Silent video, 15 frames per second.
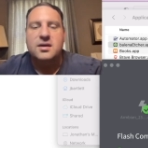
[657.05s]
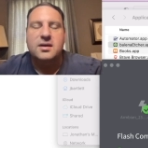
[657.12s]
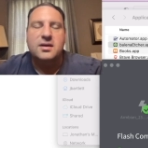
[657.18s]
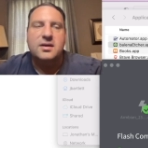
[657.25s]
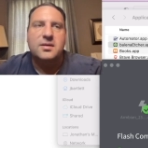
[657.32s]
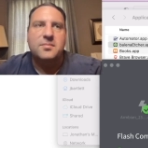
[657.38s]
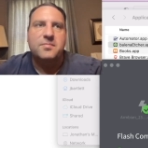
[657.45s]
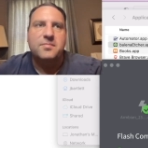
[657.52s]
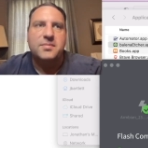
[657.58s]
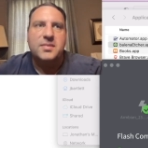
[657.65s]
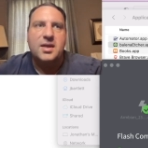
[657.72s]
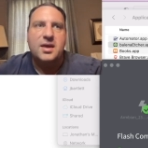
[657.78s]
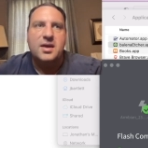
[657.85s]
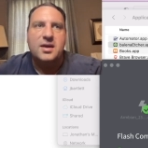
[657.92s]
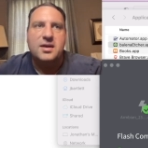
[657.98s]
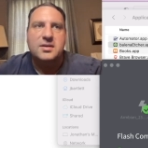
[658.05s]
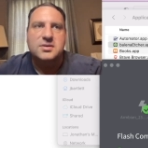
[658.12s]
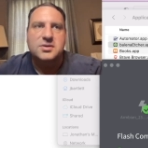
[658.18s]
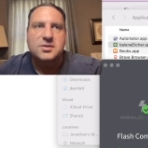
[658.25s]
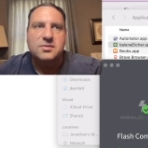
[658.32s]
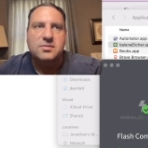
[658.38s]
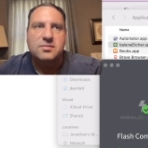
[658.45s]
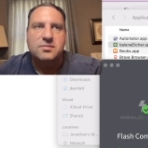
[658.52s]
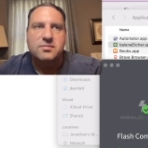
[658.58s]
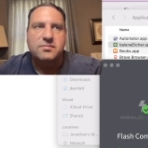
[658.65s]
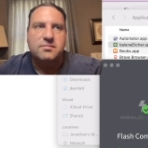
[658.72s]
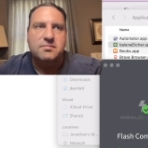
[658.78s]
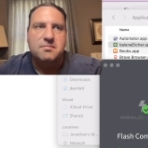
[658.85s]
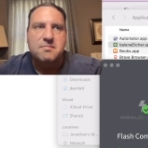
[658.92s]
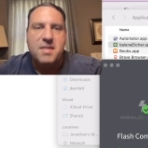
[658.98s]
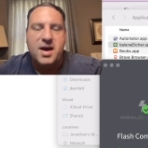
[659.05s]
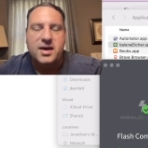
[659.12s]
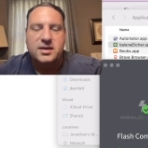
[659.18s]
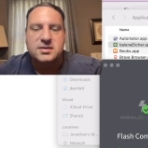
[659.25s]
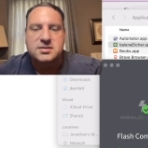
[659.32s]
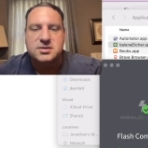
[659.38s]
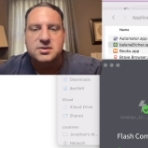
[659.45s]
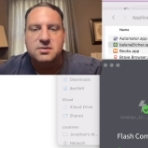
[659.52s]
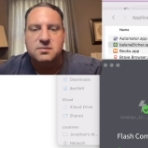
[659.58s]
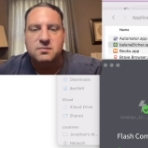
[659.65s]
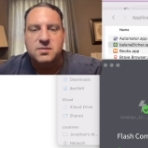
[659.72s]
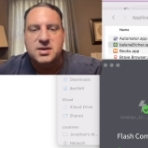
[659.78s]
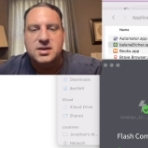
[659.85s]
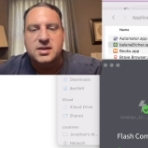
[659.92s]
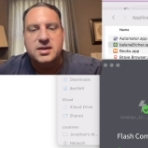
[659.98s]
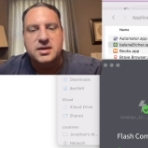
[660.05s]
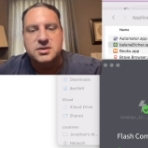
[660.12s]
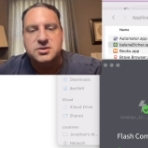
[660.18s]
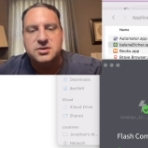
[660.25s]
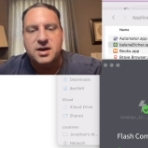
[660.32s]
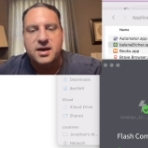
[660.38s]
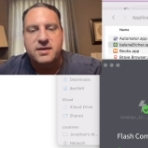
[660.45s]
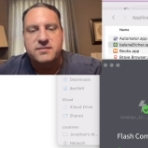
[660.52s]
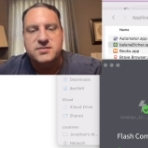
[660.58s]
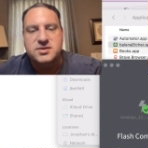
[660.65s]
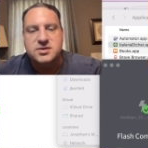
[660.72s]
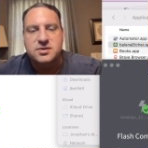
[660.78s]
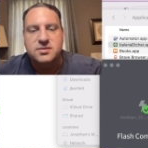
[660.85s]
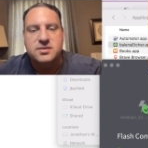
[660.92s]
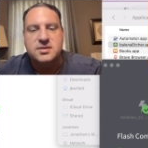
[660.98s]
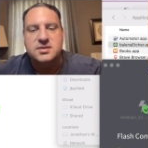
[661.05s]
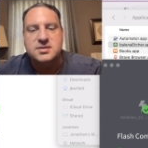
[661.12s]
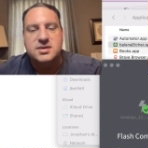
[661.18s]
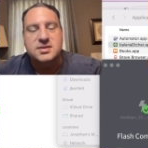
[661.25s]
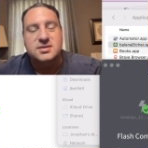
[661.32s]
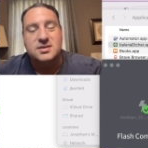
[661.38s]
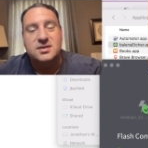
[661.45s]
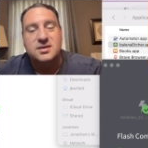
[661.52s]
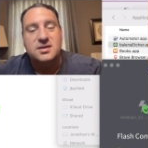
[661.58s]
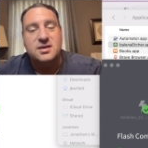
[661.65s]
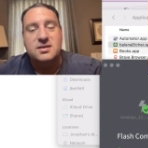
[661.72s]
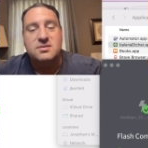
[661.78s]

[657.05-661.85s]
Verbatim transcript: Um, and so Macs don't read Linux drives, so it says, uh, I